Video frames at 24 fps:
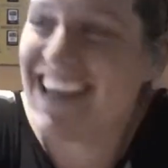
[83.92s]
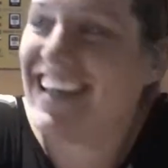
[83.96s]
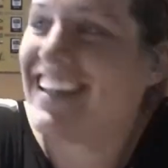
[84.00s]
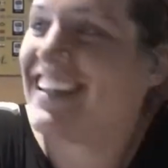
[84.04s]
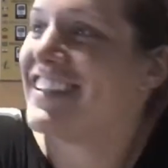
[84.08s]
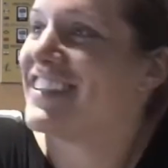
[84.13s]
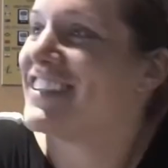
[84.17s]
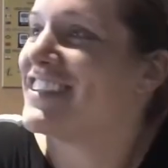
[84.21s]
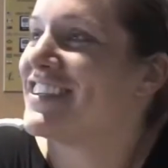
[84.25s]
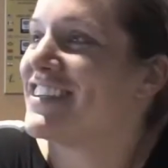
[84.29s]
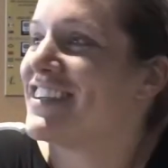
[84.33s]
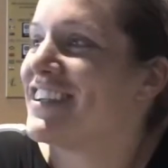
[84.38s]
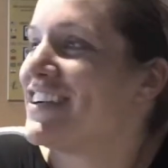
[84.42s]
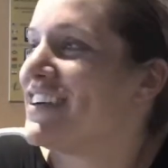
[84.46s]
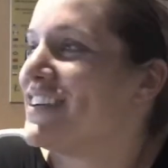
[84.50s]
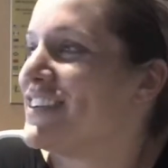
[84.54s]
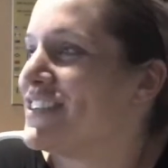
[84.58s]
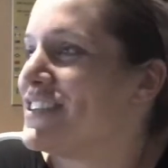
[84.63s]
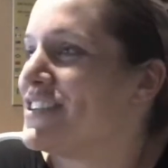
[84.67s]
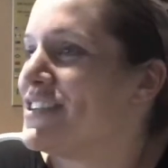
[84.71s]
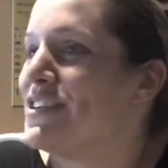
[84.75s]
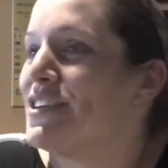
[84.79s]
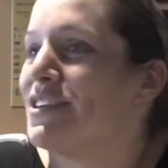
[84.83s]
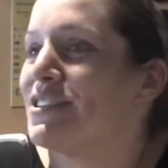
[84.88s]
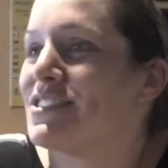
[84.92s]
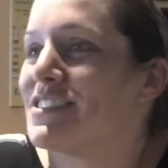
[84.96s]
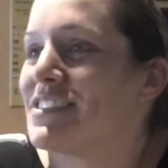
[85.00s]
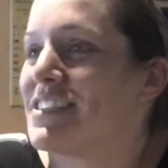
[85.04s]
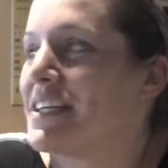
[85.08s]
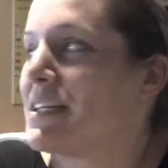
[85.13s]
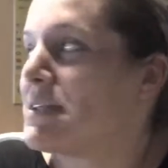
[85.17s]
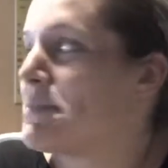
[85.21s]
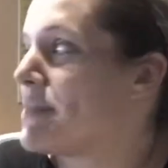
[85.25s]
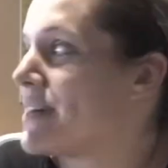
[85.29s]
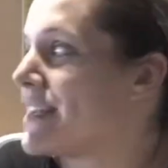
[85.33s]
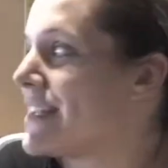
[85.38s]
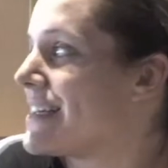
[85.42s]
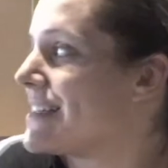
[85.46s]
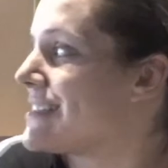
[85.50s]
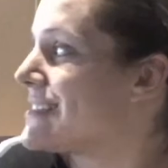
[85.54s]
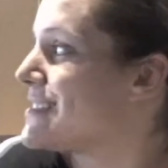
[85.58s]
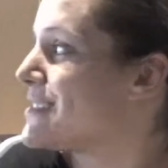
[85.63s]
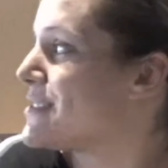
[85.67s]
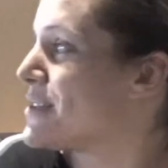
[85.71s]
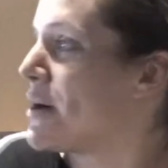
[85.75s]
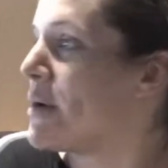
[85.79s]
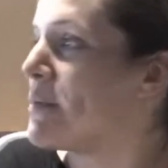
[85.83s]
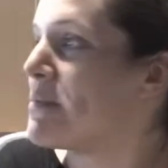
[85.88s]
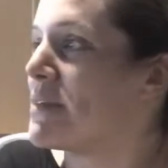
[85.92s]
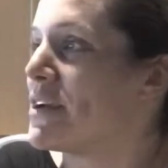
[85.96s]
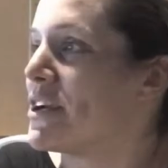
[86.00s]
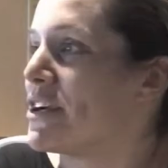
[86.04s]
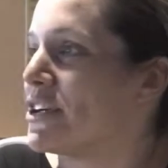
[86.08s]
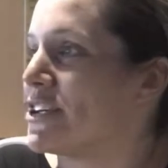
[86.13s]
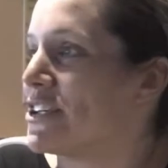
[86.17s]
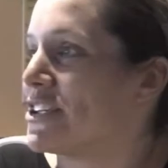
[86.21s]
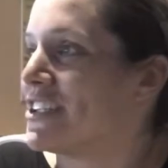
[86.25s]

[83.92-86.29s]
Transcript: You know, you don't see anybody because it's all mirrored.